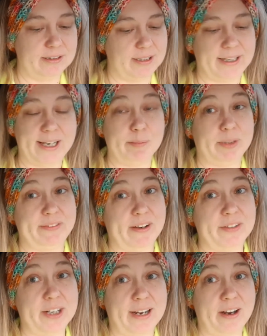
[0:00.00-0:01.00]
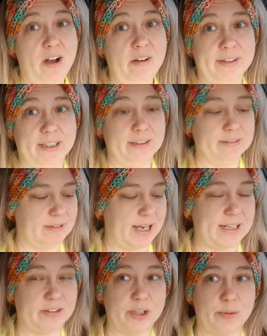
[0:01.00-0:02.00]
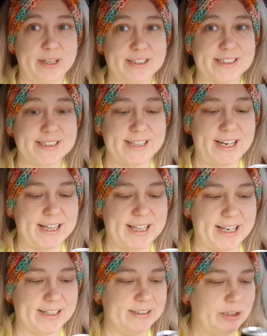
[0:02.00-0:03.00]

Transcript: can't believe I forgot coffee. I don't know what else to say to that.